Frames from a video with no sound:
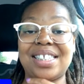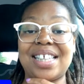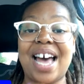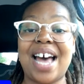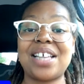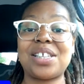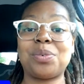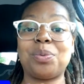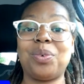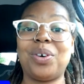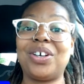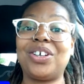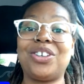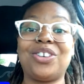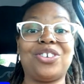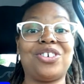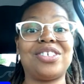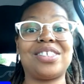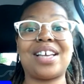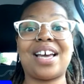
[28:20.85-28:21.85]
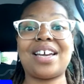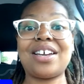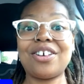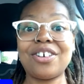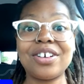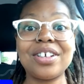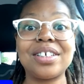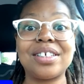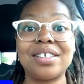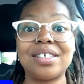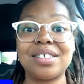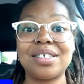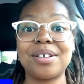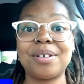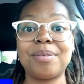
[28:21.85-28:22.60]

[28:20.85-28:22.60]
because that's what your desire